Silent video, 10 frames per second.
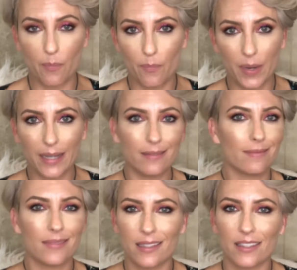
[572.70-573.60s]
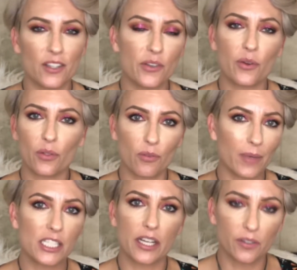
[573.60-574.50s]
but you go through
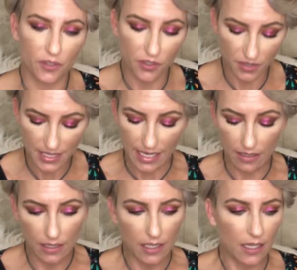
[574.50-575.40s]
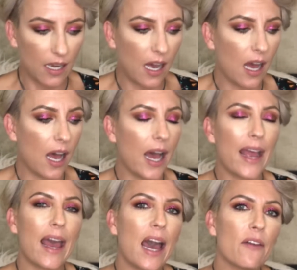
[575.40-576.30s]
my channel and you'll see. I
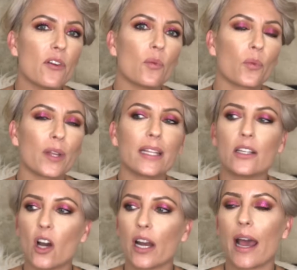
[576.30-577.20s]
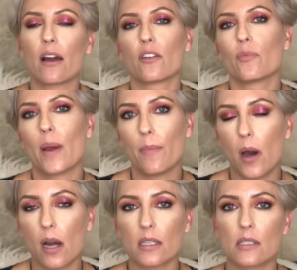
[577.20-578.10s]
haven't really gone out of my
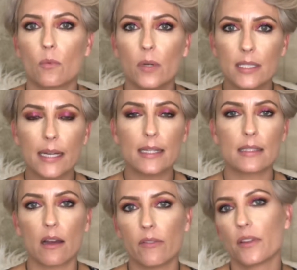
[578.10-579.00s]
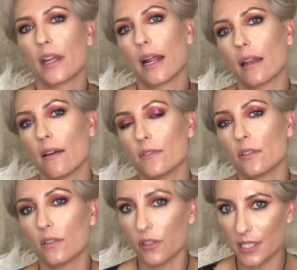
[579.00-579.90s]
box. Once I discovered that I loved
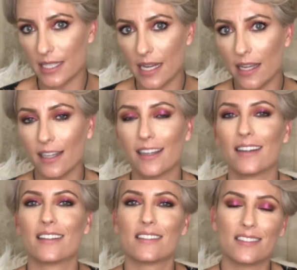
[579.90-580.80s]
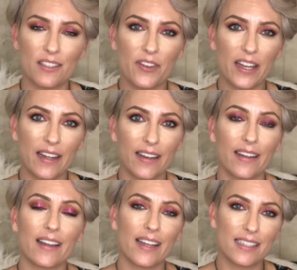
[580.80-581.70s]
Looxi, Devinah,
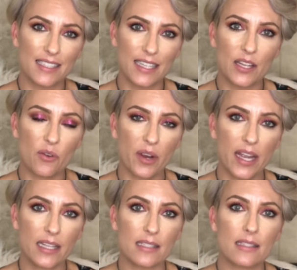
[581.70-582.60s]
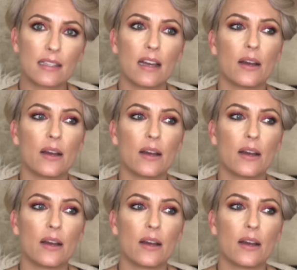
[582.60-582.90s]
and Sydney Grace,